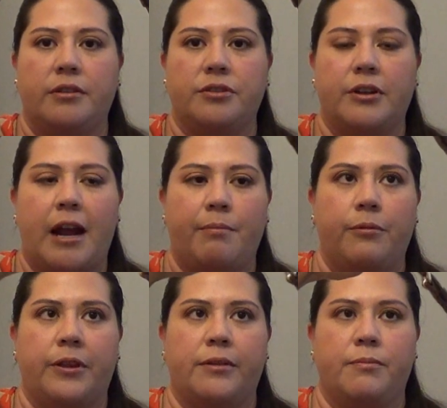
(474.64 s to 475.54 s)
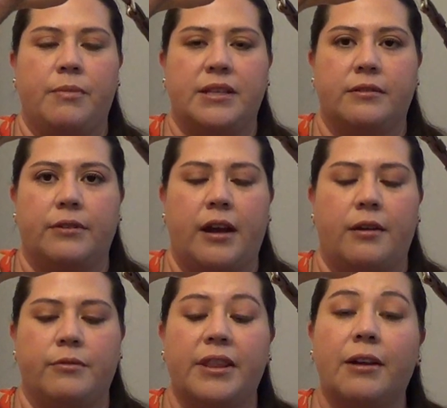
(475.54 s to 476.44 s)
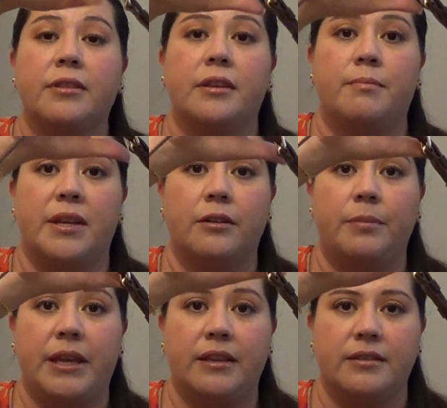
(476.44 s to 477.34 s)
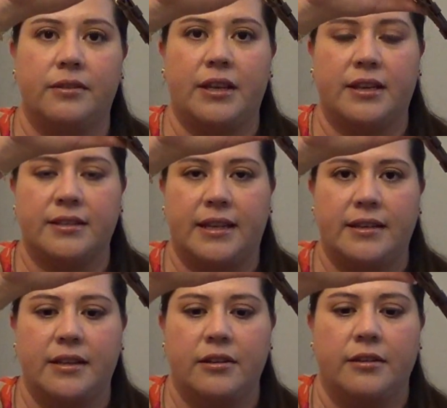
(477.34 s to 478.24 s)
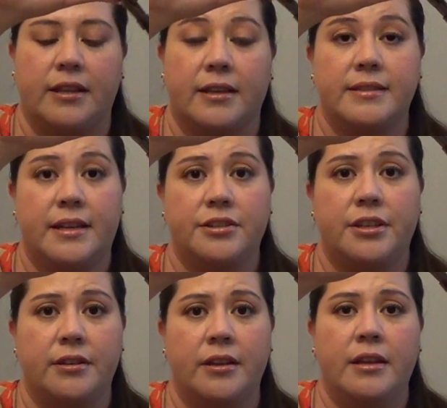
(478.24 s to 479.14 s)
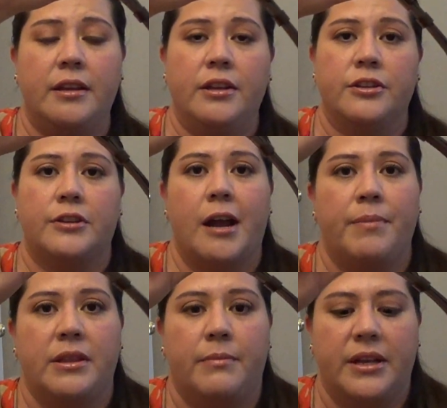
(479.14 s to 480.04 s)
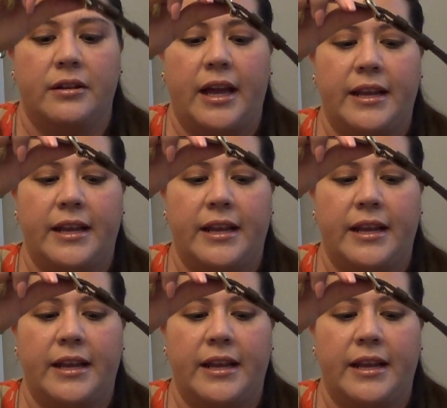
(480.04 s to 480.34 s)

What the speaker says: strap without the middle piece, so the extension strap in the middle.